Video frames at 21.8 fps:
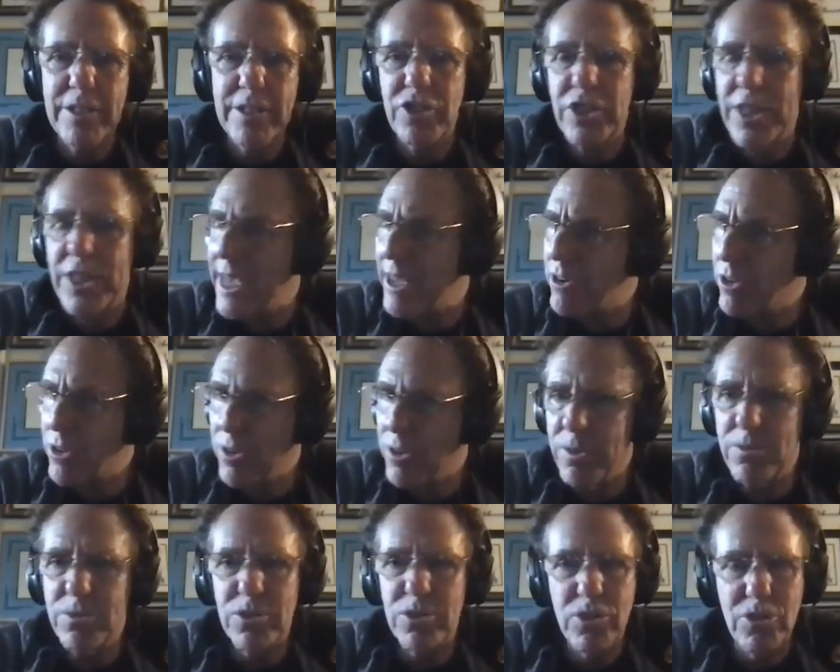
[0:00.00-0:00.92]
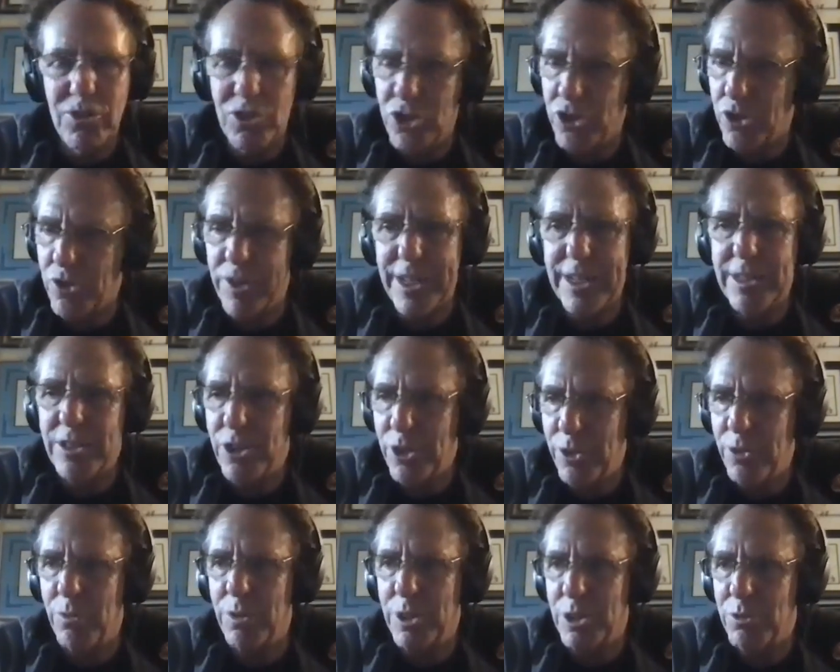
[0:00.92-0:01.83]
She had her journey
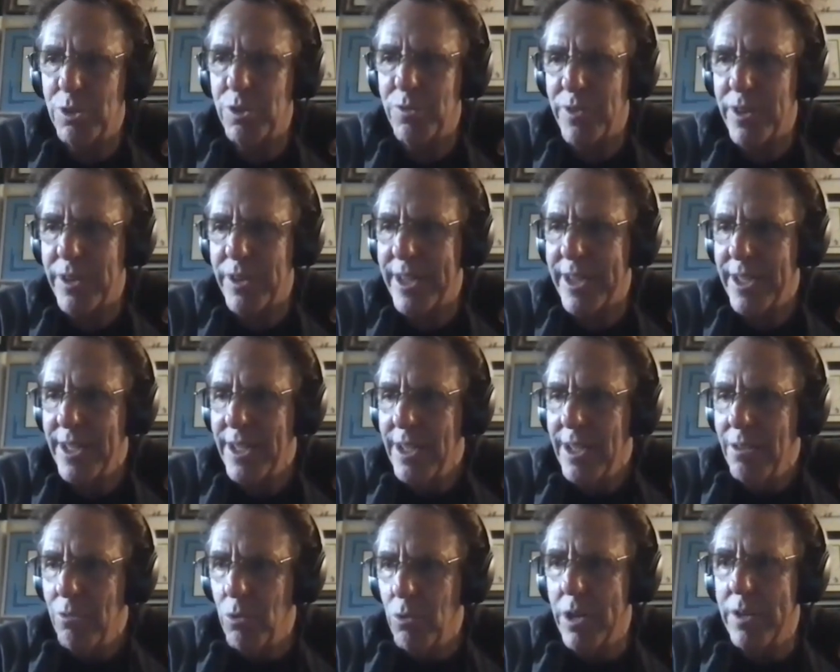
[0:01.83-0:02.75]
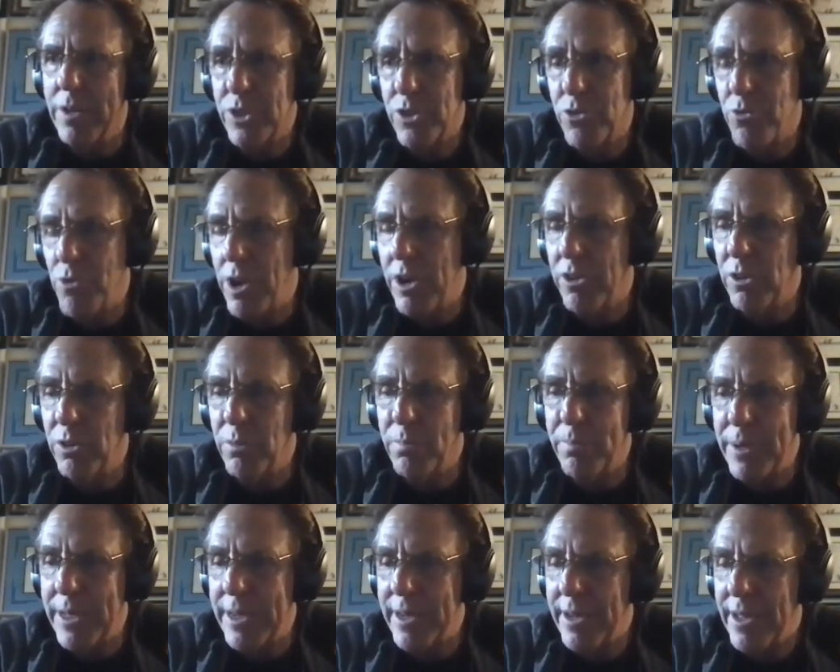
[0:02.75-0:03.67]
too, which was very one of struggle,
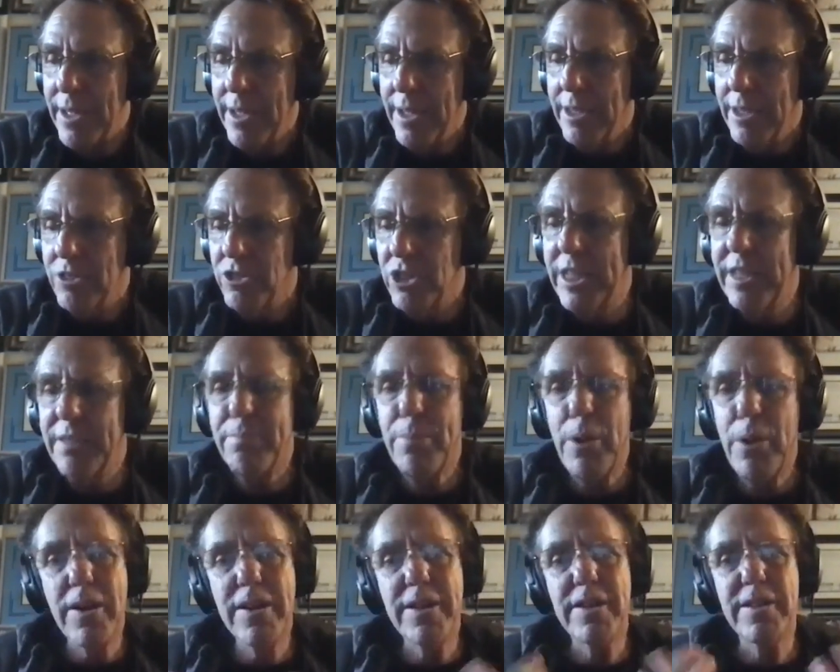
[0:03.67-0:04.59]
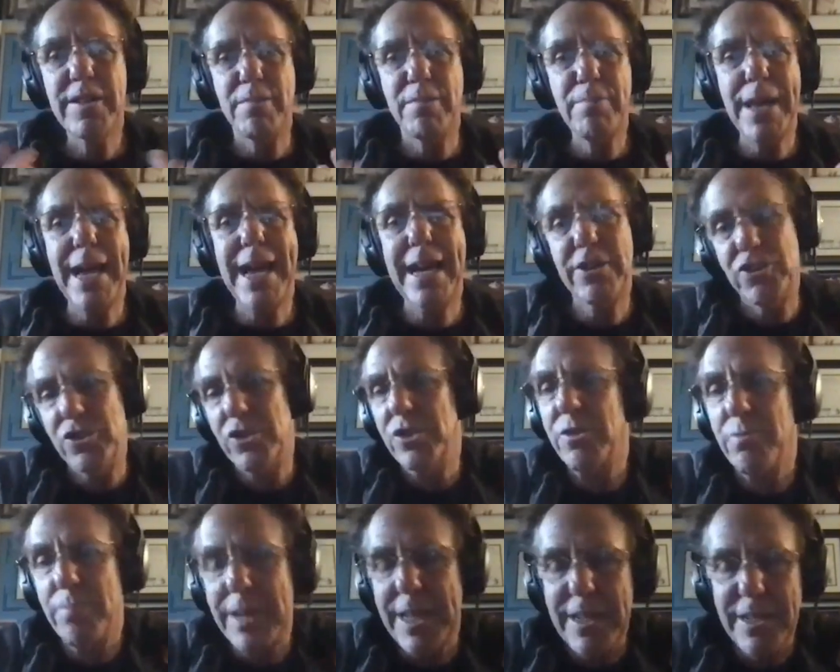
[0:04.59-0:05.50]
but she imparted compassion to me.